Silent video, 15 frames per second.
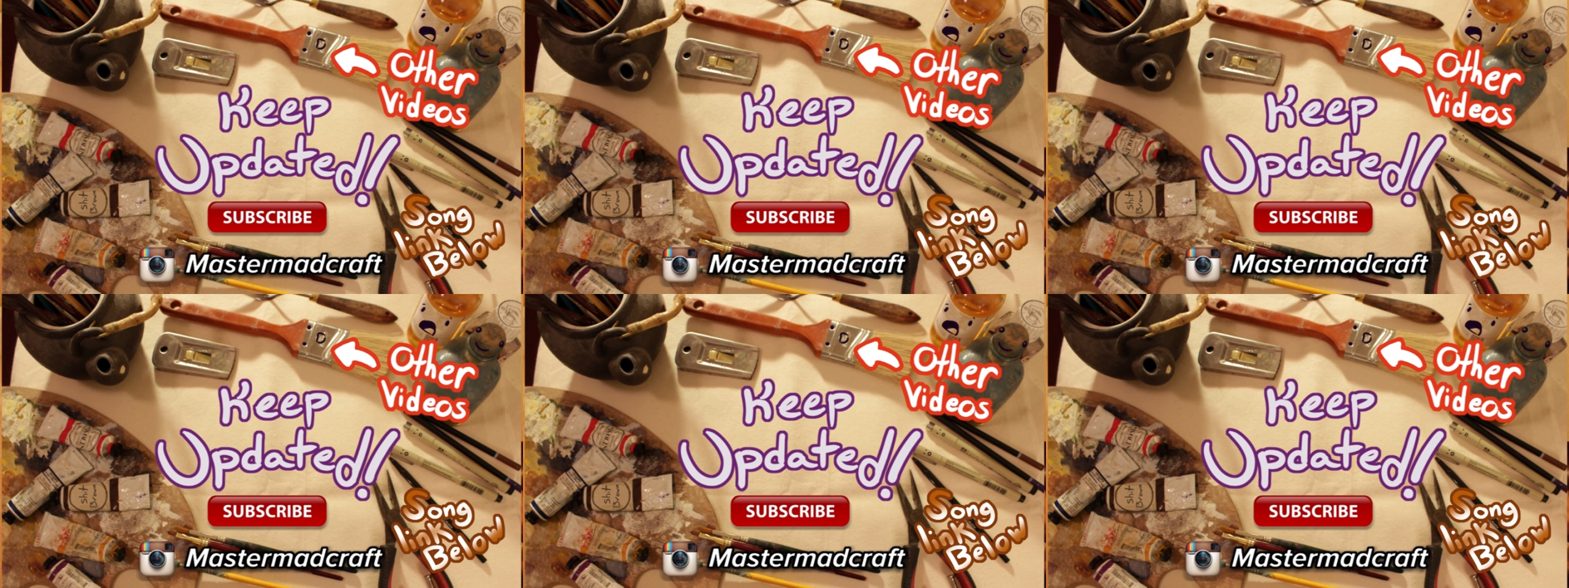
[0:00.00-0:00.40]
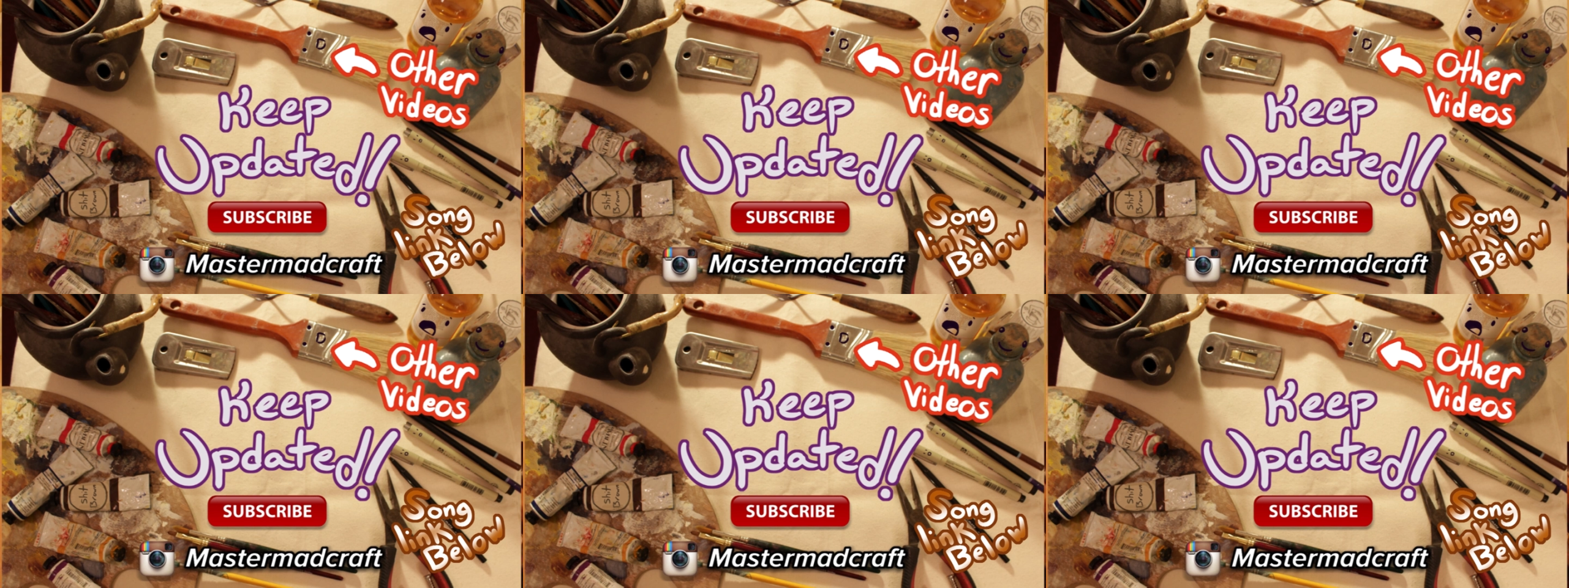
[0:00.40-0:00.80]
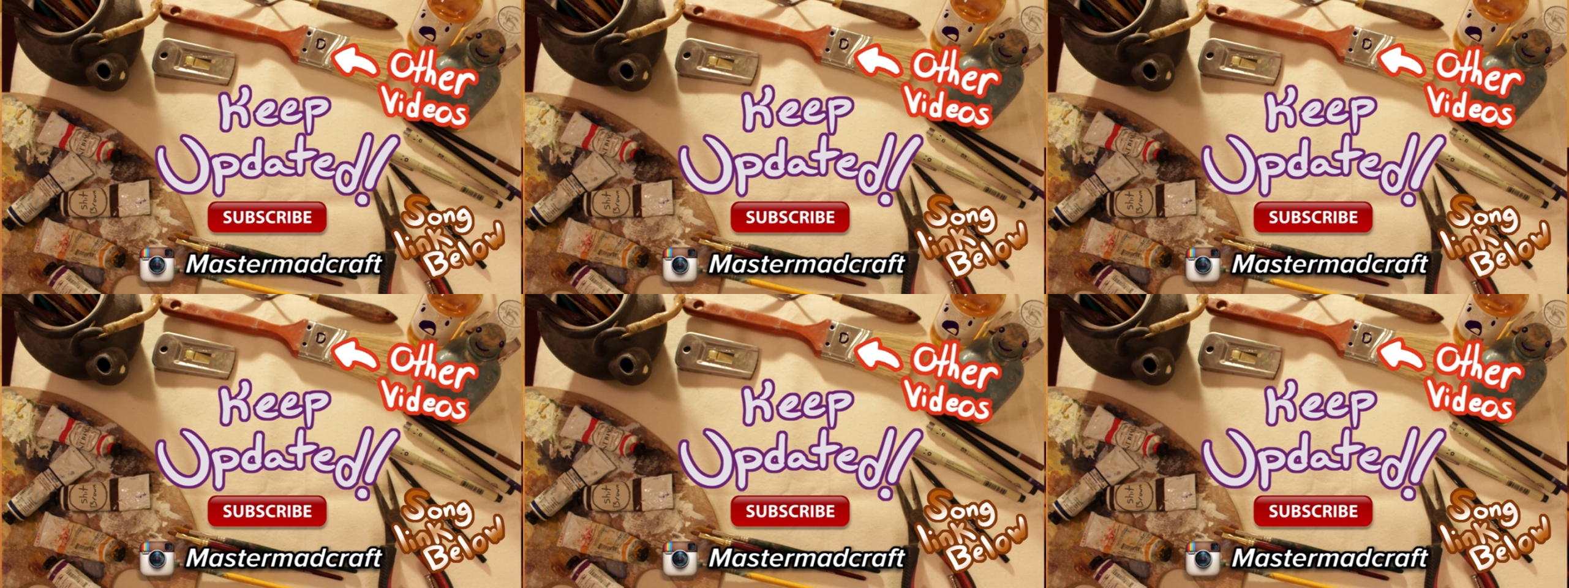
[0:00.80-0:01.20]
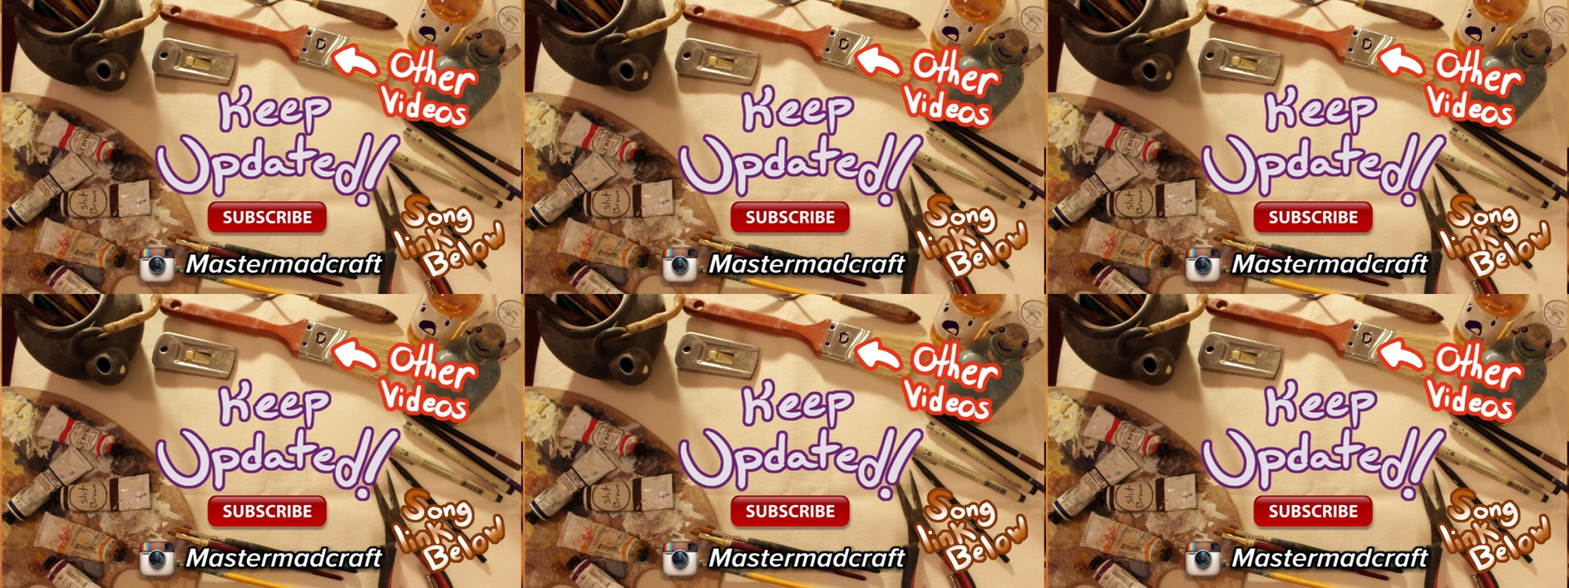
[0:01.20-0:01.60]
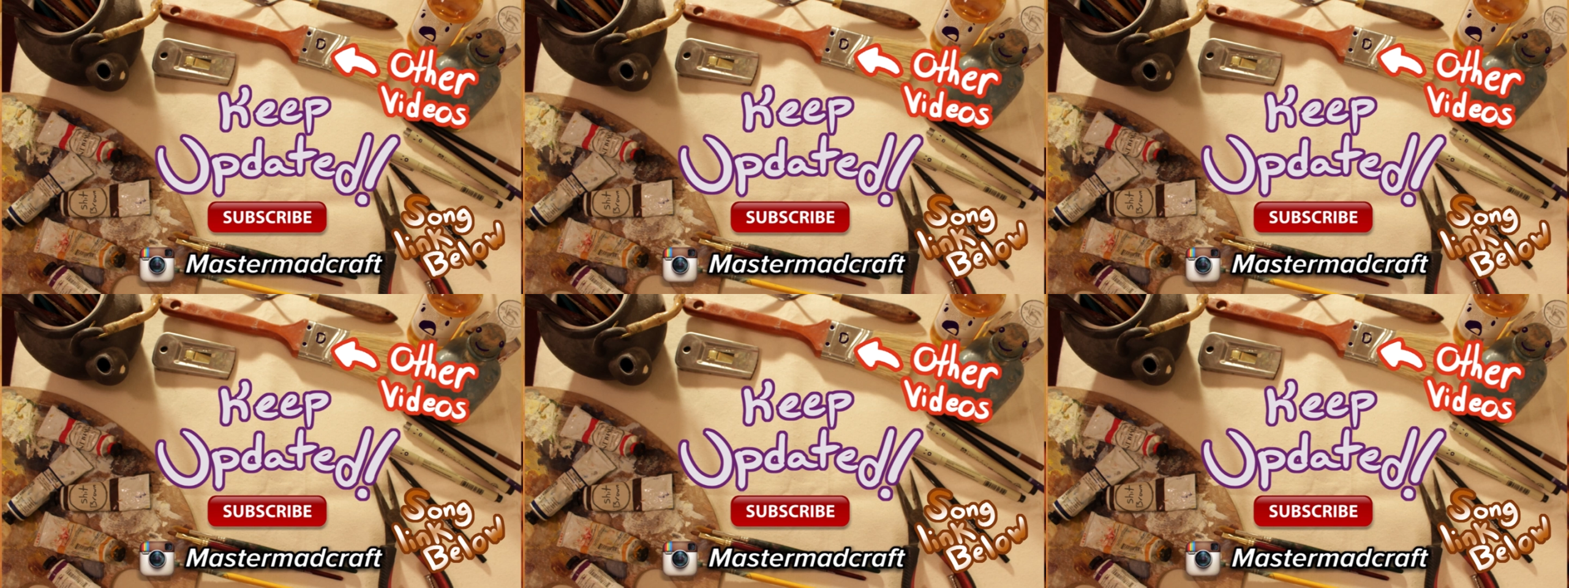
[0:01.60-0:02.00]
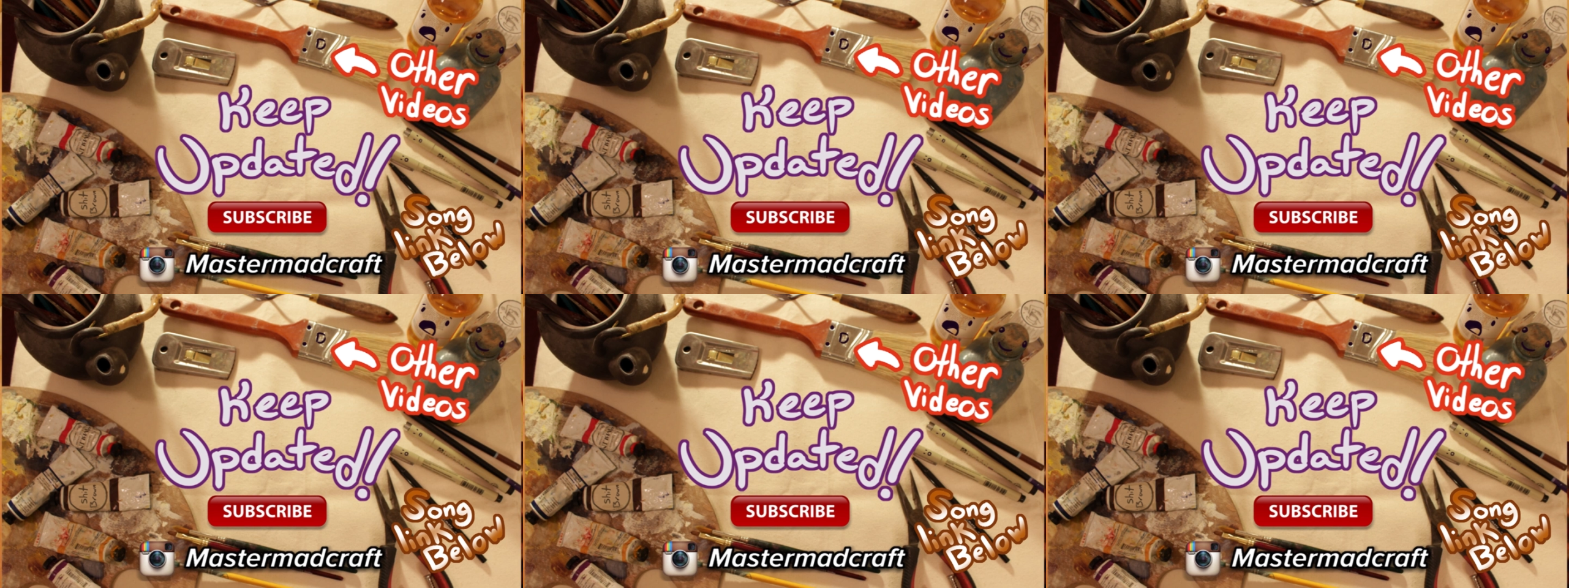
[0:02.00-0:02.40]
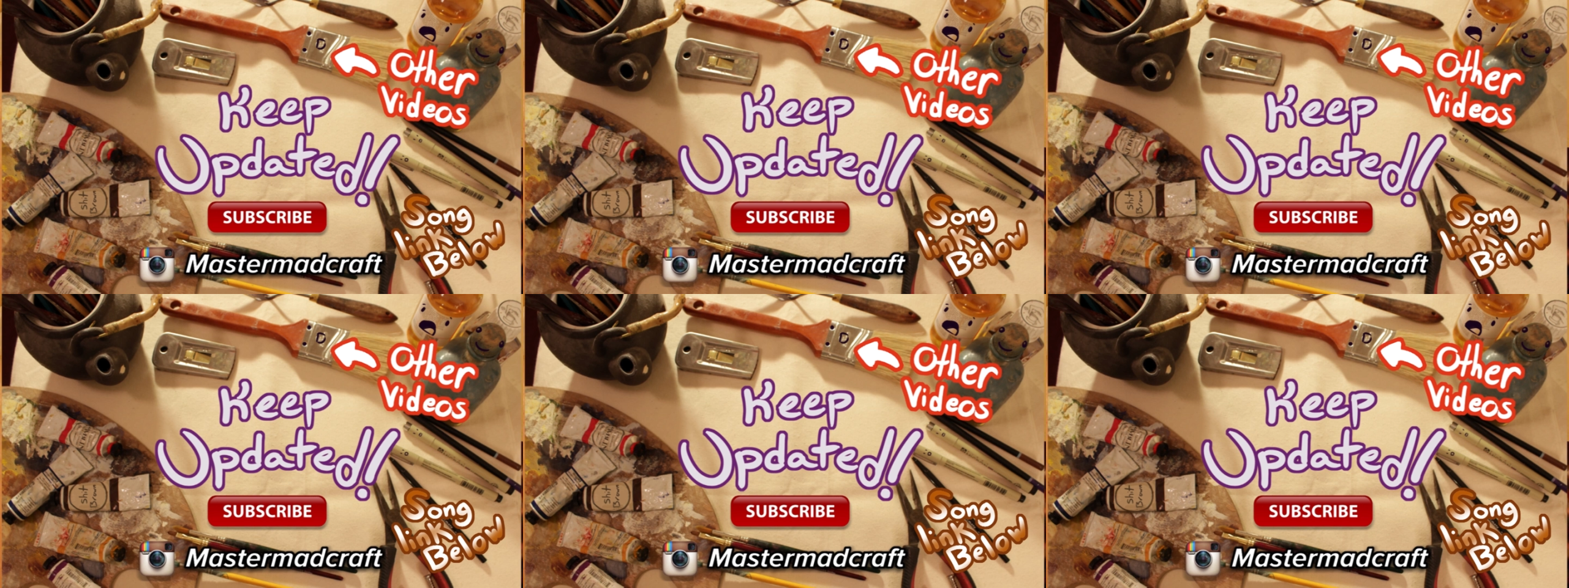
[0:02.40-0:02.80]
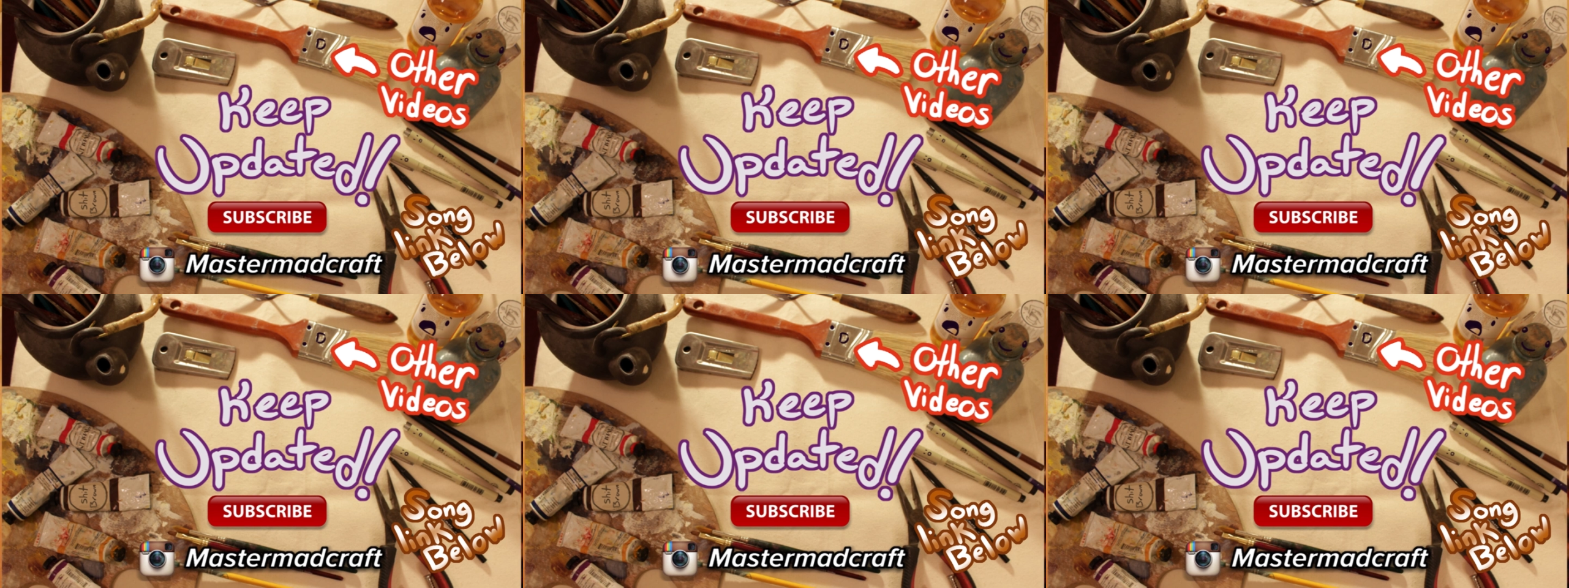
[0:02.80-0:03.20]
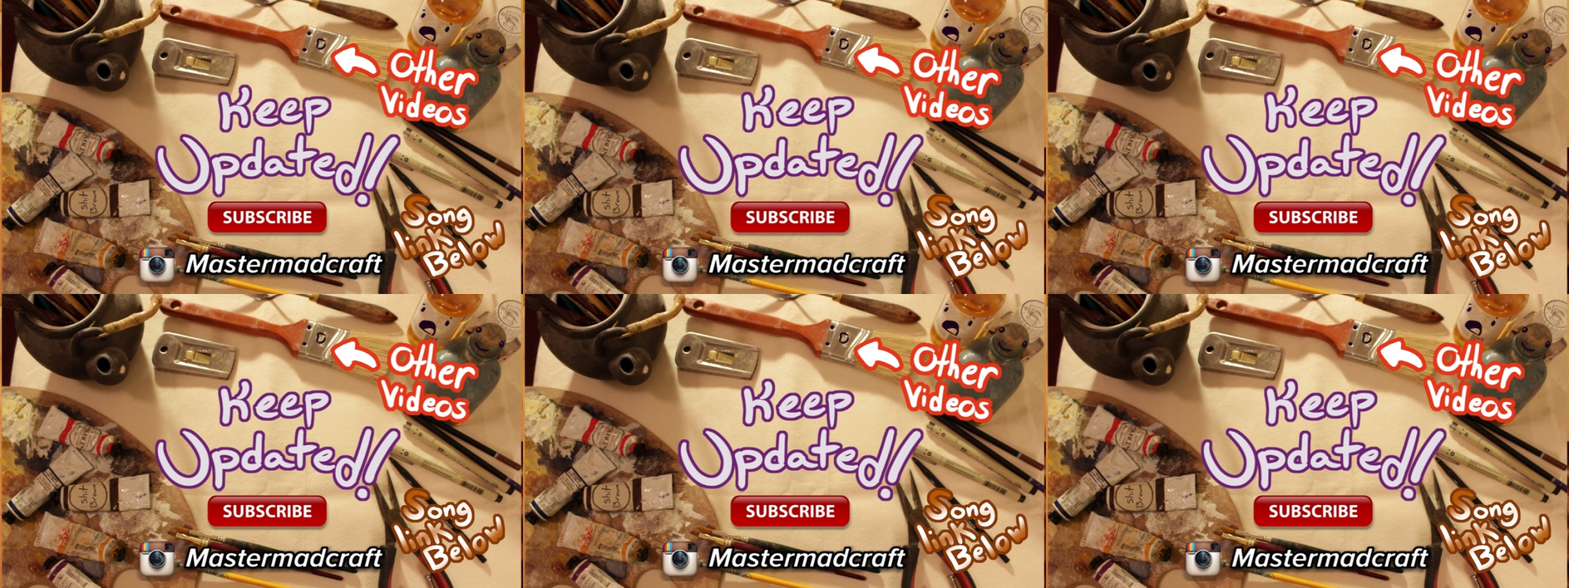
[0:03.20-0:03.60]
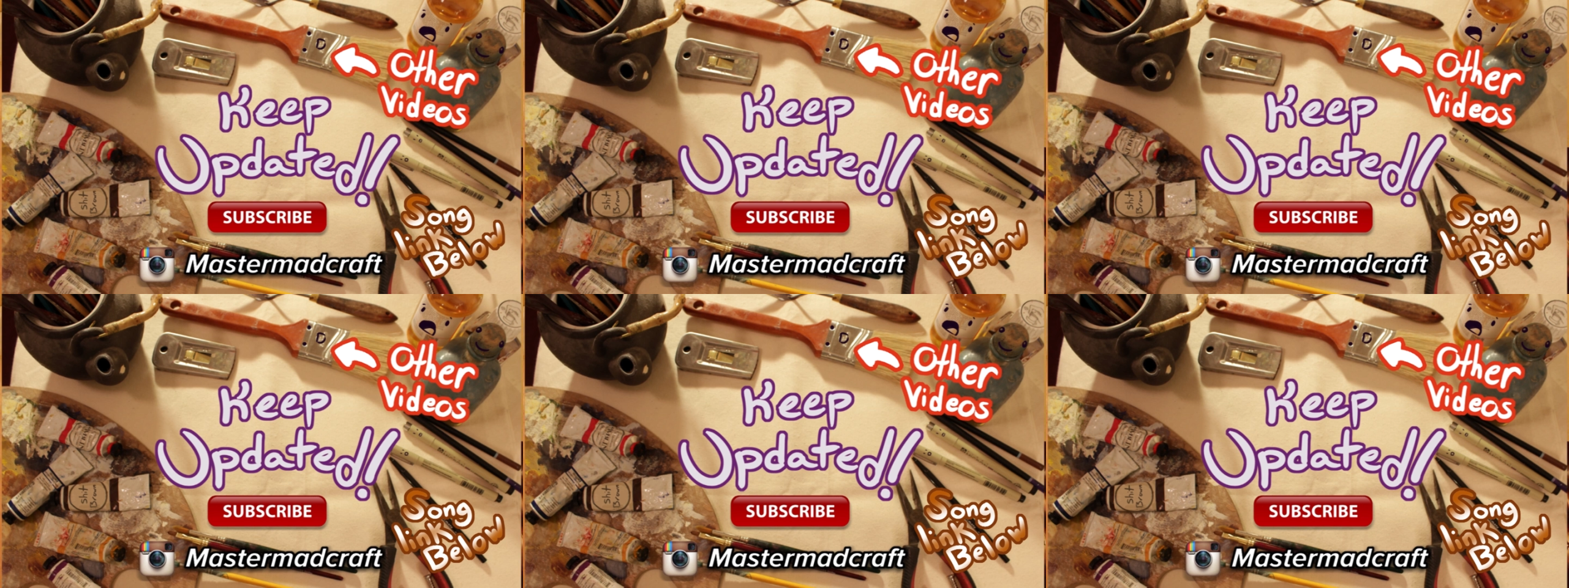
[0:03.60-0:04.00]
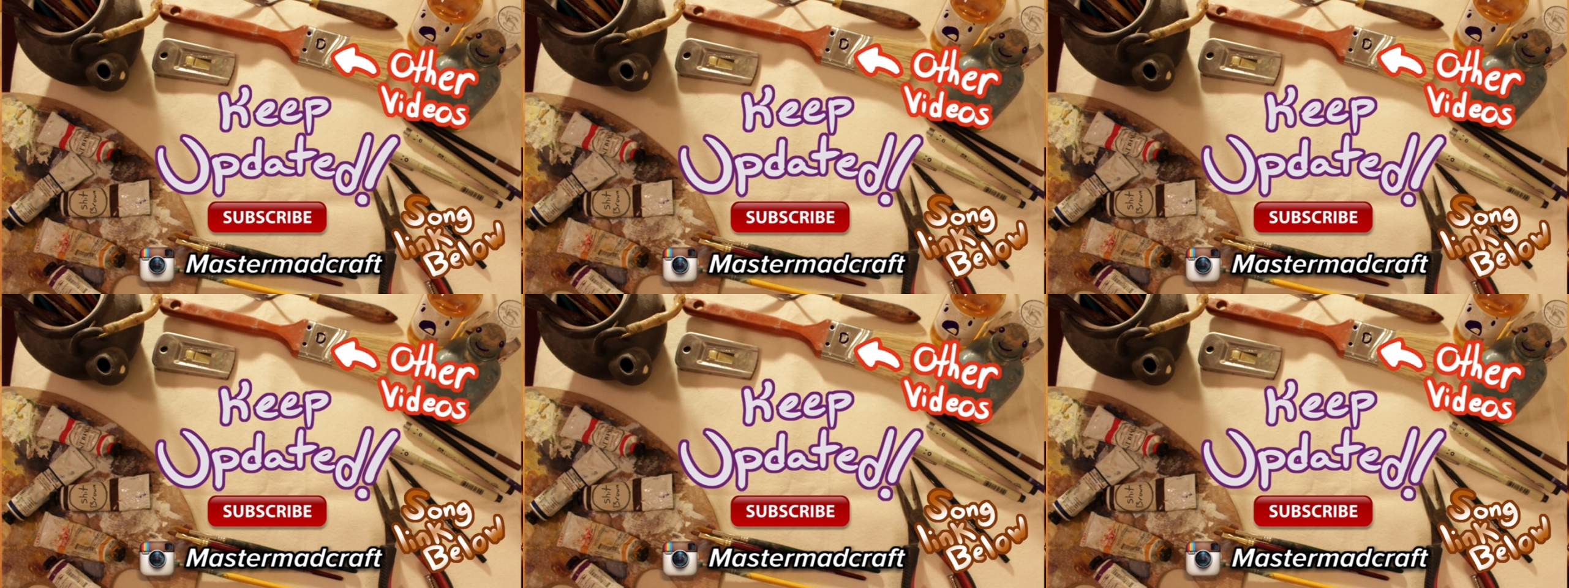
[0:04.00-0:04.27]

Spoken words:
(no speaker visible)